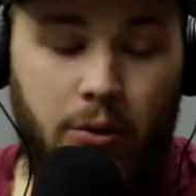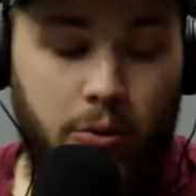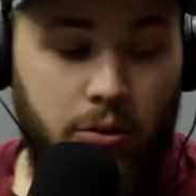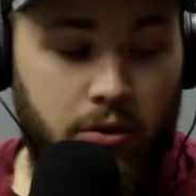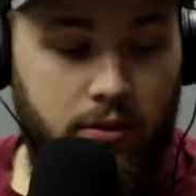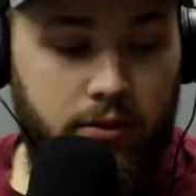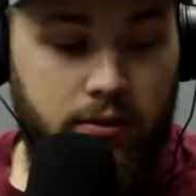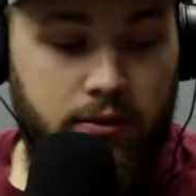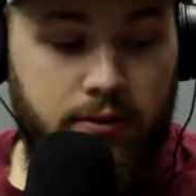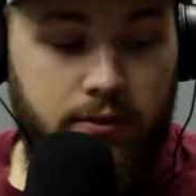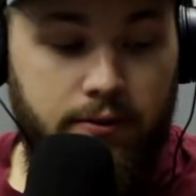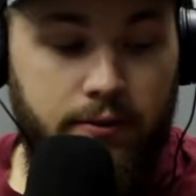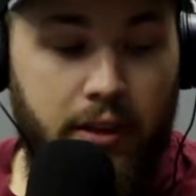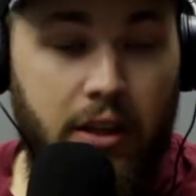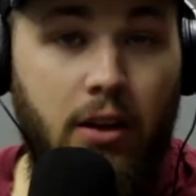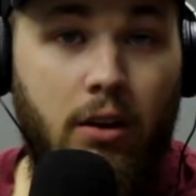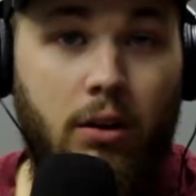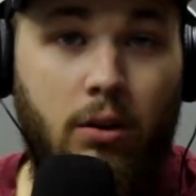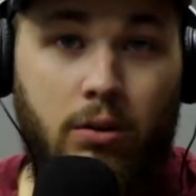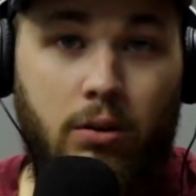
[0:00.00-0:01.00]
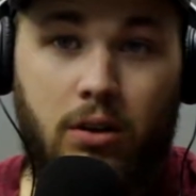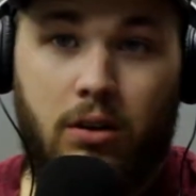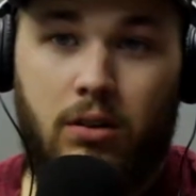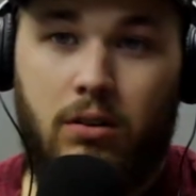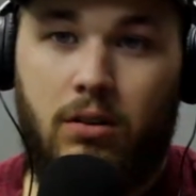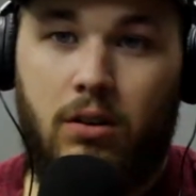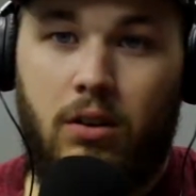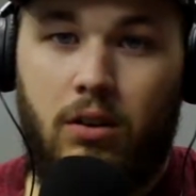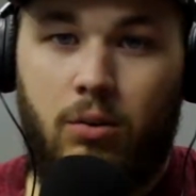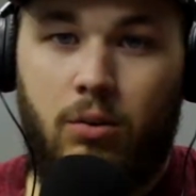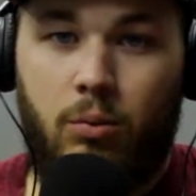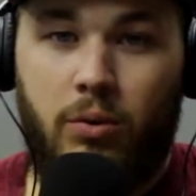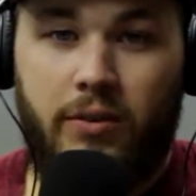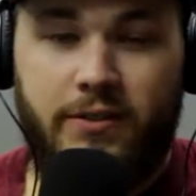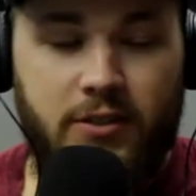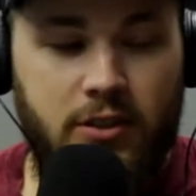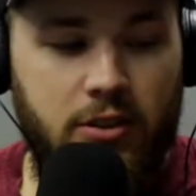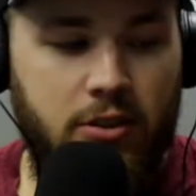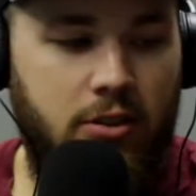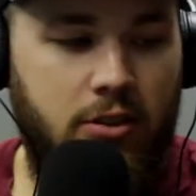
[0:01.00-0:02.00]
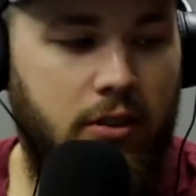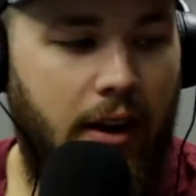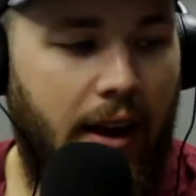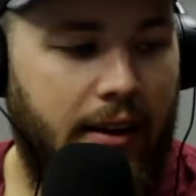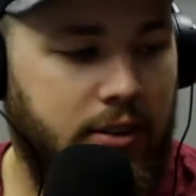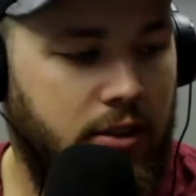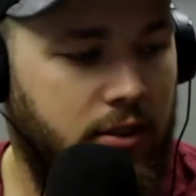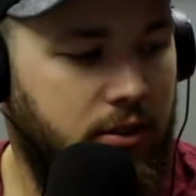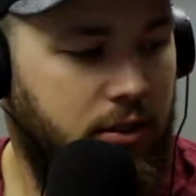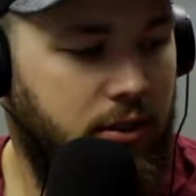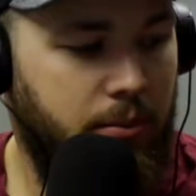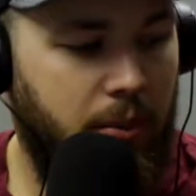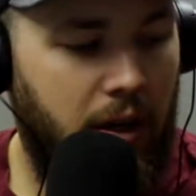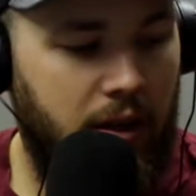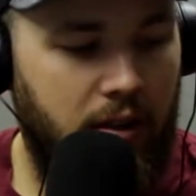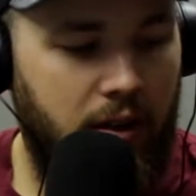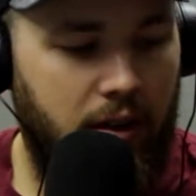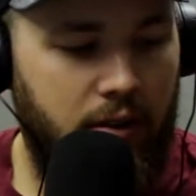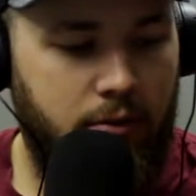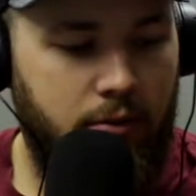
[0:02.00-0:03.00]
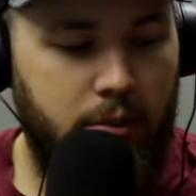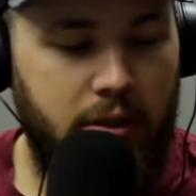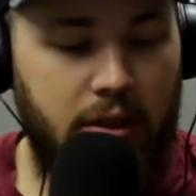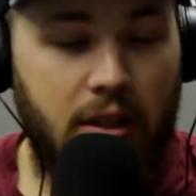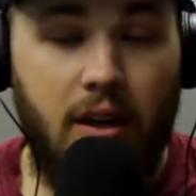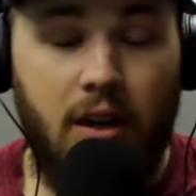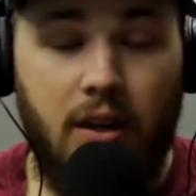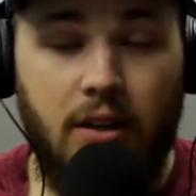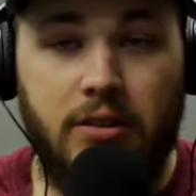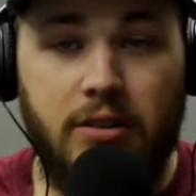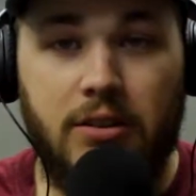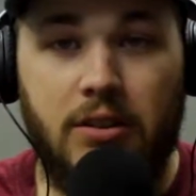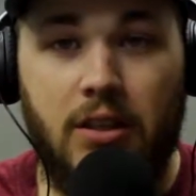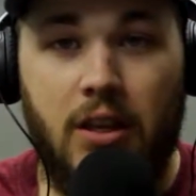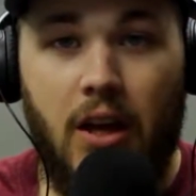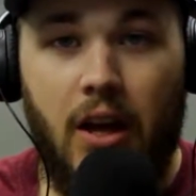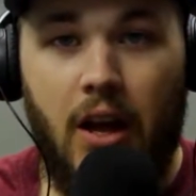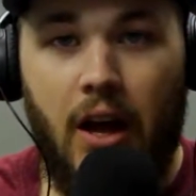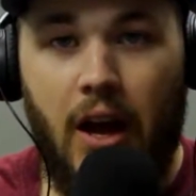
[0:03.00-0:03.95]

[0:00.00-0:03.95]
was filled with distractions in my life because